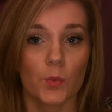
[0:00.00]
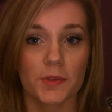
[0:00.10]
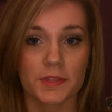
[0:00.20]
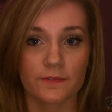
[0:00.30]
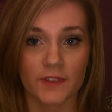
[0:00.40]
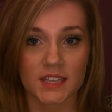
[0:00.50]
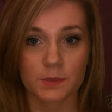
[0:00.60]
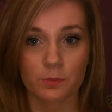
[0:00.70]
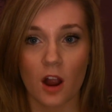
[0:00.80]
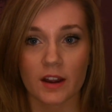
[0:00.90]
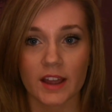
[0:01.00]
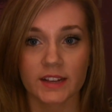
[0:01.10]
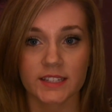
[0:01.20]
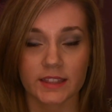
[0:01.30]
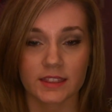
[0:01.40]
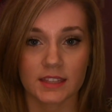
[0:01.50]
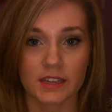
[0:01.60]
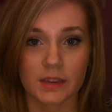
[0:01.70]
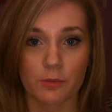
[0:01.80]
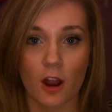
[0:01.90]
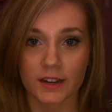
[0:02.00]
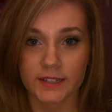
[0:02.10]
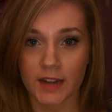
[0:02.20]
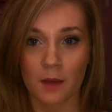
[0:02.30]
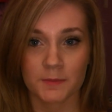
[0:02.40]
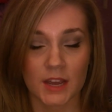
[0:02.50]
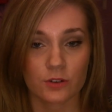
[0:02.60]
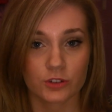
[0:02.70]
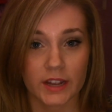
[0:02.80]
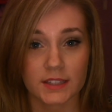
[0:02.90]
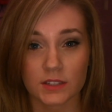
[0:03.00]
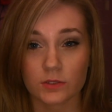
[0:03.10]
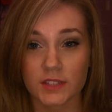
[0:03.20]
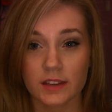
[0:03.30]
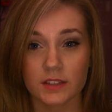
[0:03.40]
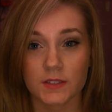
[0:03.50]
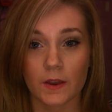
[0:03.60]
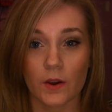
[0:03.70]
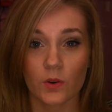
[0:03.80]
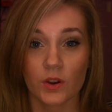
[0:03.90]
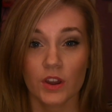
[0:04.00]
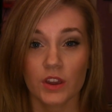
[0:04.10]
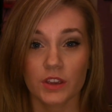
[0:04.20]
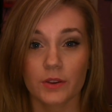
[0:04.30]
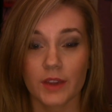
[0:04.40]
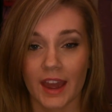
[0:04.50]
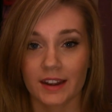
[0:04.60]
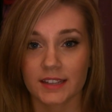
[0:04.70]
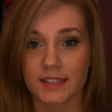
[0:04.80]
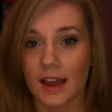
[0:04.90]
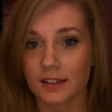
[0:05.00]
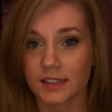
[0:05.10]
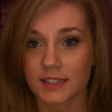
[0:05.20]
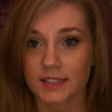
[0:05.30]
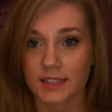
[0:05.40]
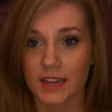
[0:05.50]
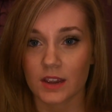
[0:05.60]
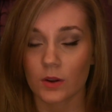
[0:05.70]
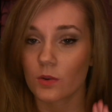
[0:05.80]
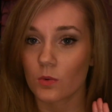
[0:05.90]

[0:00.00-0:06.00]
With the face product, the product comes out translucent, so you can't exactly see